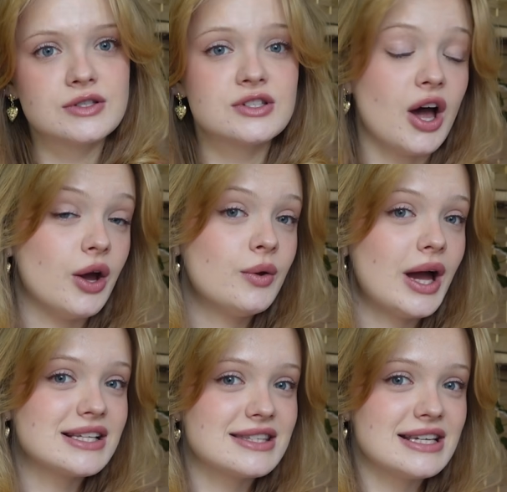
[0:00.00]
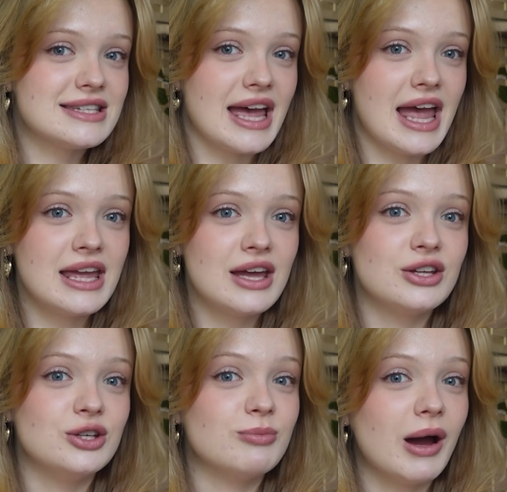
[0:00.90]
So, as they say,
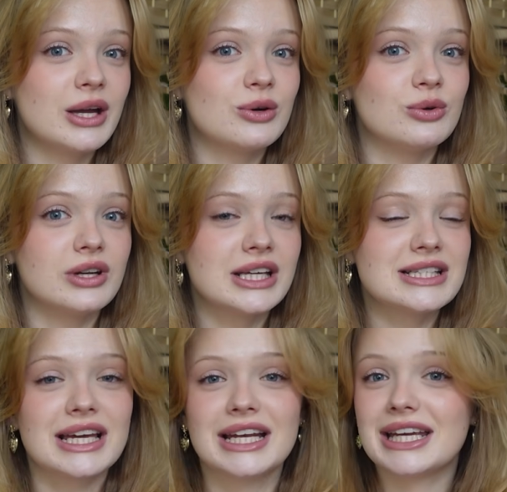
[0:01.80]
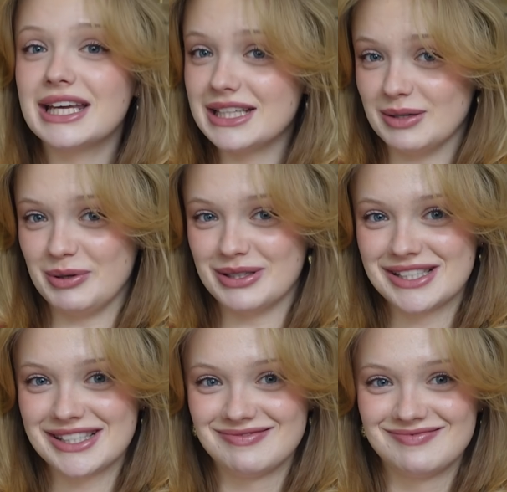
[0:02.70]
you might call it an
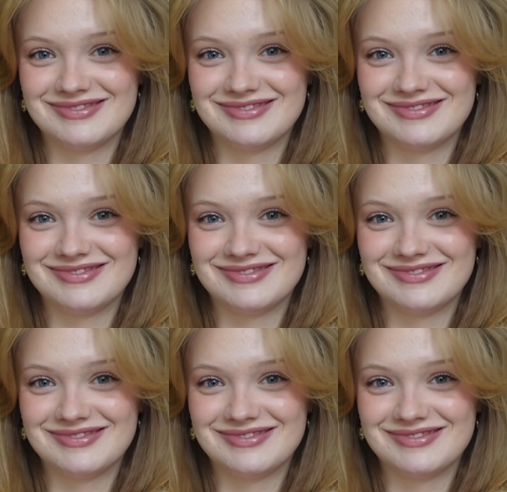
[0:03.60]
echidnapus